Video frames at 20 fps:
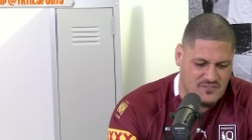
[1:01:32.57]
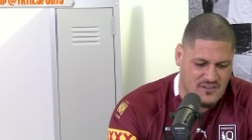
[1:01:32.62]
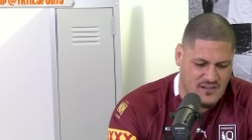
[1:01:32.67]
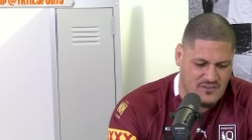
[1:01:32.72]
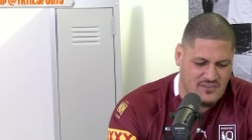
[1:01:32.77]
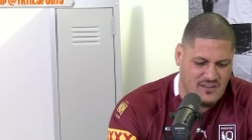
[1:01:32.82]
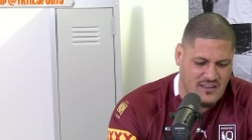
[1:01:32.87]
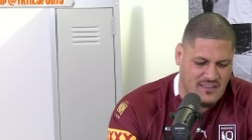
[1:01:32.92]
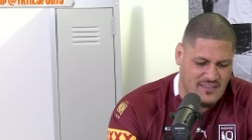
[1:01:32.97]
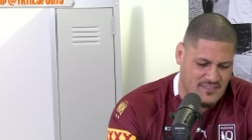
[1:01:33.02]

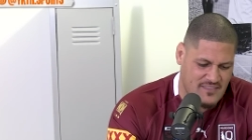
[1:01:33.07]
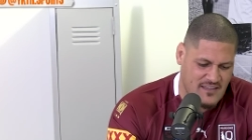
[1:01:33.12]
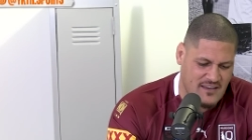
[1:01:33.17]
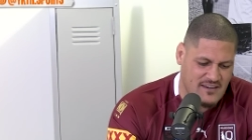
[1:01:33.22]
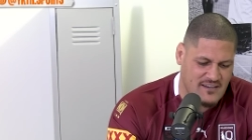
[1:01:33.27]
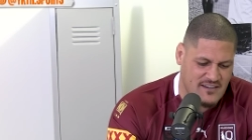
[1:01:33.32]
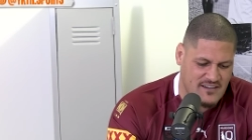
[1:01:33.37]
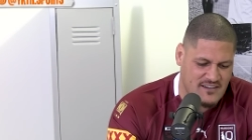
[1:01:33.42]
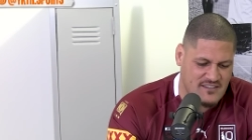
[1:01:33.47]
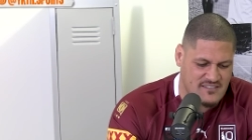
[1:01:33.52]
They
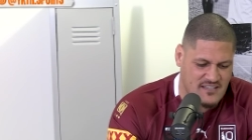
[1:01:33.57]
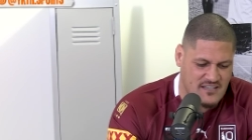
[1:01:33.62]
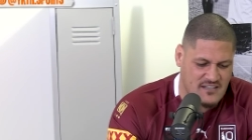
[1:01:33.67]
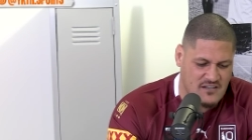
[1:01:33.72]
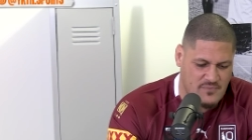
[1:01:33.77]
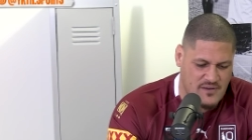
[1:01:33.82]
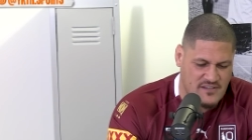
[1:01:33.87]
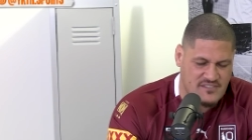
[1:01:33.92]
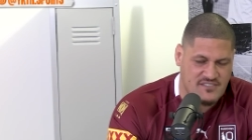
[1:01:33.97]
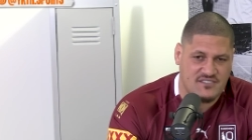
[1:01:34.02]
need to send
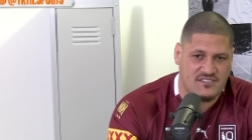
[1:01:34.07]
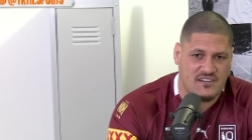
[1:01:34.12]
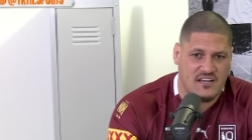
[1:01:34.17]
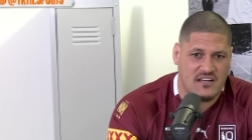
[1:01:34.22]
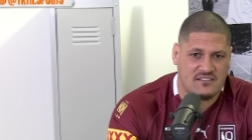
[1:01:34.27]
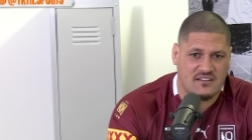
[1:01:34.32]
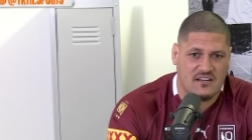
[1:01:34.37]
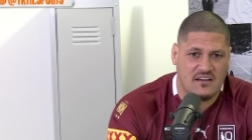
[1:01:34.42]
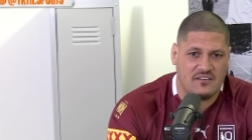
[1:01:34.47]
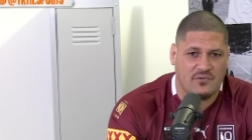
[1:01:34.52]
a message
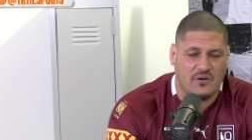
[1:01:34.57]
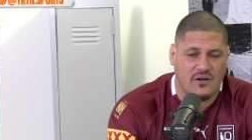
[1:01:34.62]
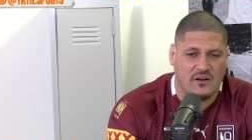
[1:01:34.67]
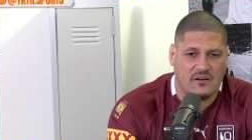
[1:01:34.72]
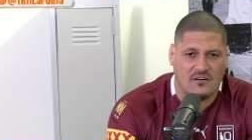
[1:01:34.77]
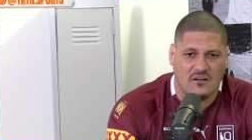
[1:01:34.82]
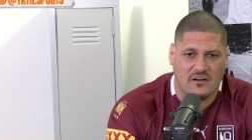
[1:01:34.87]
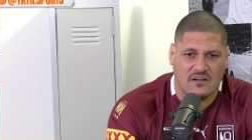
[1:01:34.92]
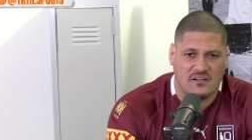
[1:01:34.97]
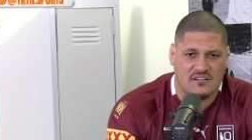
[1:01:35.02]
out to
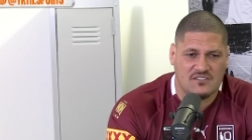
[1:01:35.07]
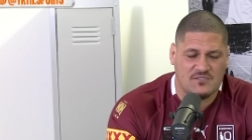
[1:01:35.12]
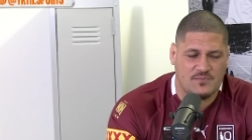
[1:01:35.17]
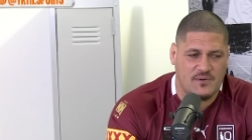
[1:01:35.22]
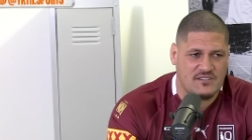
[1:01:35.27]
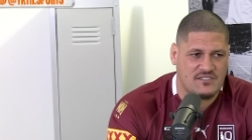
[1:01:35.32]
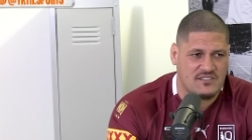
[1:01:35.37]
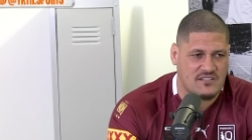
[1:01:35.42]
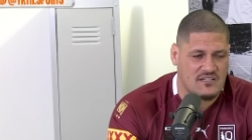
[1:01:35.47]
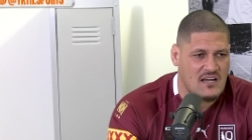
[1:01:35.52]
everyone, like
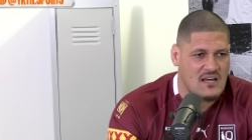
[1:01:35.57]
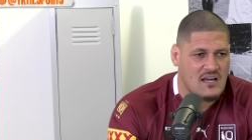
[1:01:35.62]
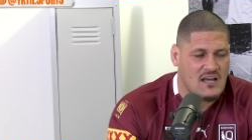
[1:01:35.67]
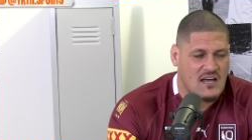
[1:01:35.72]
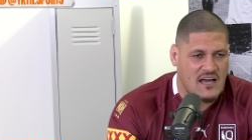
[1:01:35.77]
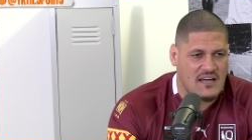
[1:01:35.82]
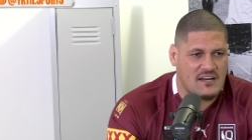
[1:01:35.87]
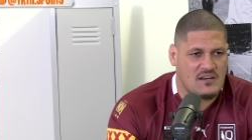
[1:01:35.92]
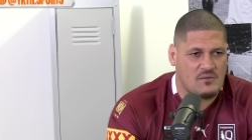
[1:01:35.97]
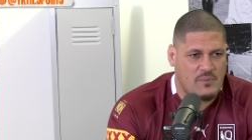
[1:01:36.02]
especially
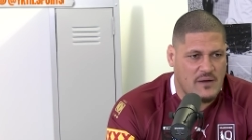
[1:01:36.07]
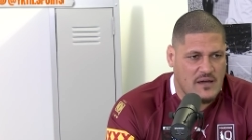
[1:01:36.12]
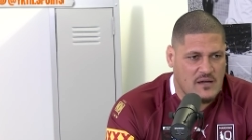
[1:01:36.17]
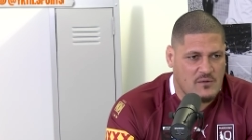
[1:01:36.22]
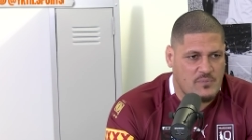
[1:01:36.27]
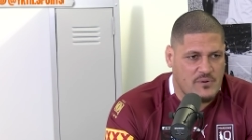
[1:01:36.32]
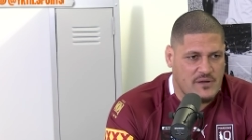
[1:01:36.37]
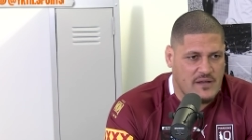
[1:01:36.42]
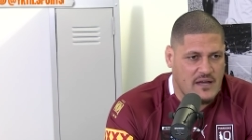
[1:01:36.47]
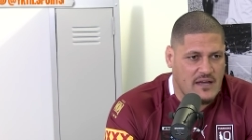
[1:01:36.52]
and to
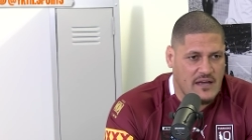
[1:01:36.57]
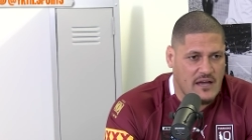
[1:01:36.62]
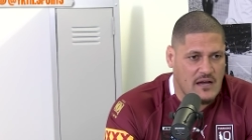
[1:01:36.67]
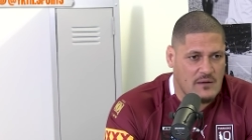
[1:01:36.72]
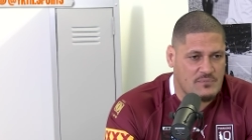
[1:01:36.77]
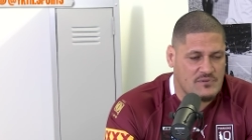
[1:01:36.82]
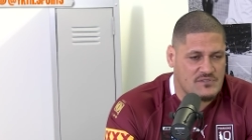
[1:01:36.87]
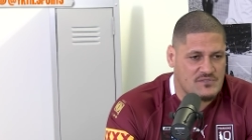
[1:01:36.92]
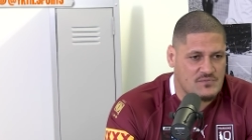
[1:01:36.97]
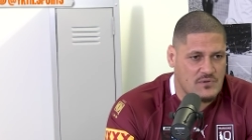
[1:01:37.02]
back BA
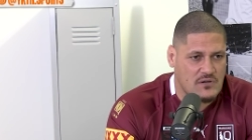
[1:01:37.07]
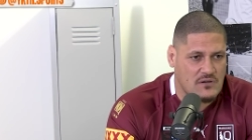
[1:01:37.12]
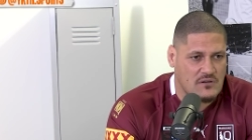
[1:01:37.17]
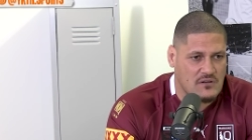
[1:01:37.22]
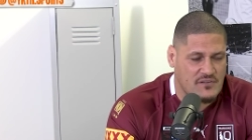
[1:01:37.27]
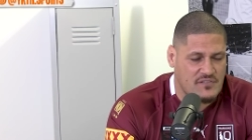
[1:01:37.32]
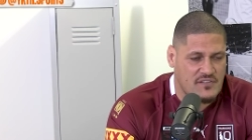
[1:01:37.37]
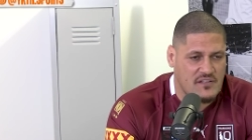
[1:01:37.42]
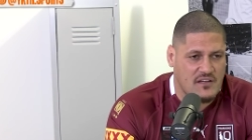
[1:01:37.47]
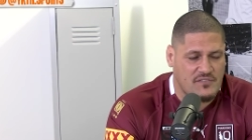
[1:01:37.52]
up as well.
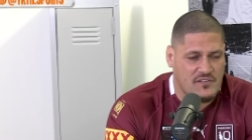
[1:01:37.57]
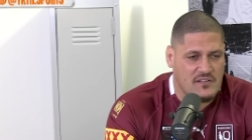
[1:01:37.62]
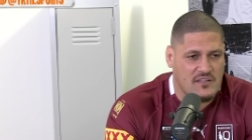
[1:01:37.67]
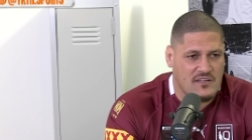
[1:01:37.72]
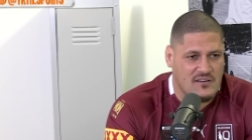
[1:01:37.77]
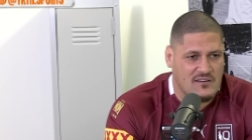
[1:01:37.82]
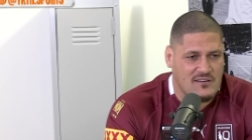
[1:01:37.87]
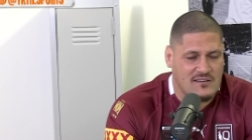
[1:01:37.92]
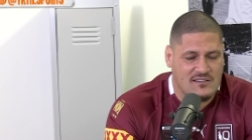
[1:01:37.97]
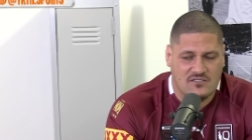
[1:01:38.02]
I think
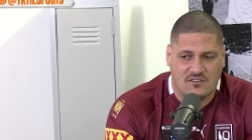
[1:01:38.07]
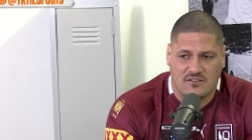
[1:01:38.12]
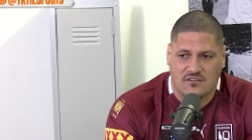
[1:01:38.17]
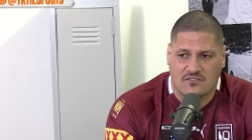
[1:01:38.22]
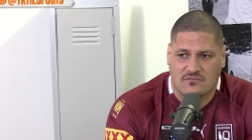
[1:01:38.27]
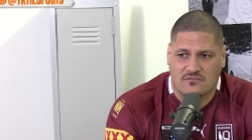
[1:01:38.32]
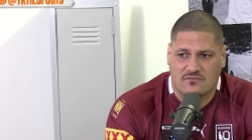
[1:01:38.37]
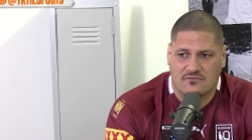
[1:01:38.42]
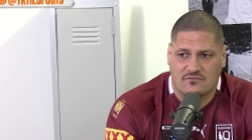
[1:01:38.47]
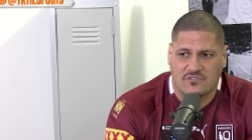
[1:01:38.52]
he's got
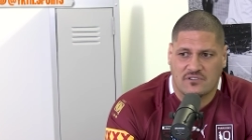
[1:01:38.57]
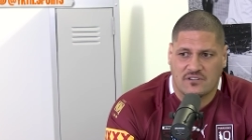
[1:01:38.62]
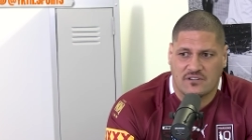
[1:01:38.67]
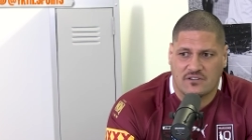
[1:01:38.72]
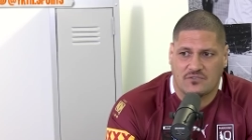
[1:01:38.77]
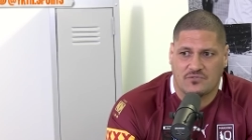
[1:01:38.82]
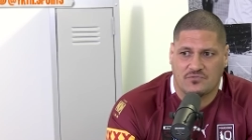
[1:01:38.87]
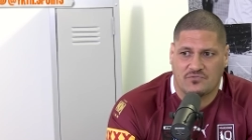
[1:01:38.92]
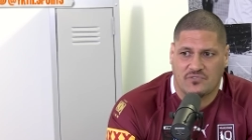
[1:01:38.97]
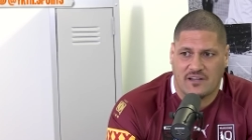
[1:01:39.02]
a really
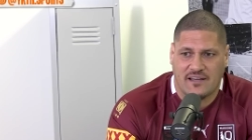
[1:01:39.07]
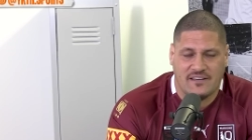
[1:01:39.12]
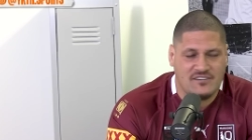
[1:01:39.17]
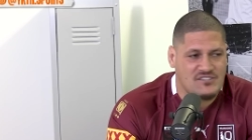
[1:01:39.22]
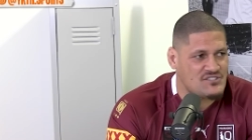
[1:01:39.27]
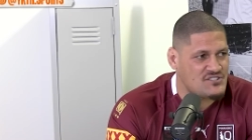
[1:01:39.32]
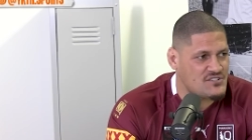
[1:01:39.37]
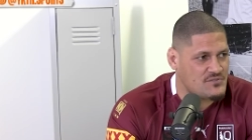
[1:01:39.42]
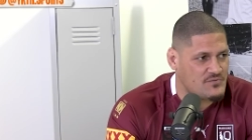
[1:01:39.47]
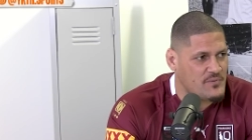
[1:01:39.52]
good
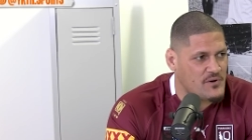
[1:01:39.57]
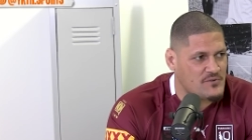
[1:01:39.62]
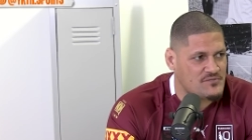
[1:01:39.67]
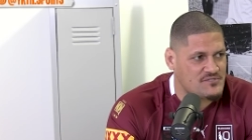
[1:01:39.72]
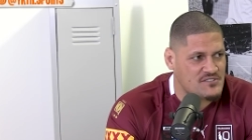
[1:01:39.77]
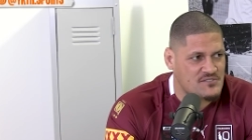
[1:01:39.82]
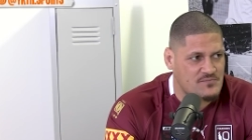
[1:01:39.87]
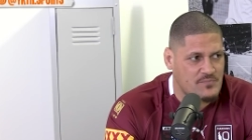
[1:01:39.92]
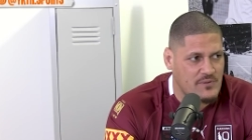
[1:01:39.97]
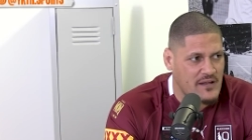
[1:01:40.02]
relationship with
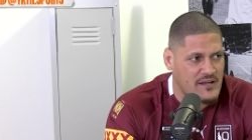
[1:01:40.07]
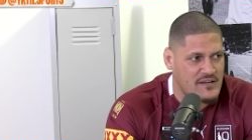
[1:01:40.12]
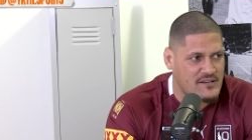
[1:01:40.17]
most of these players.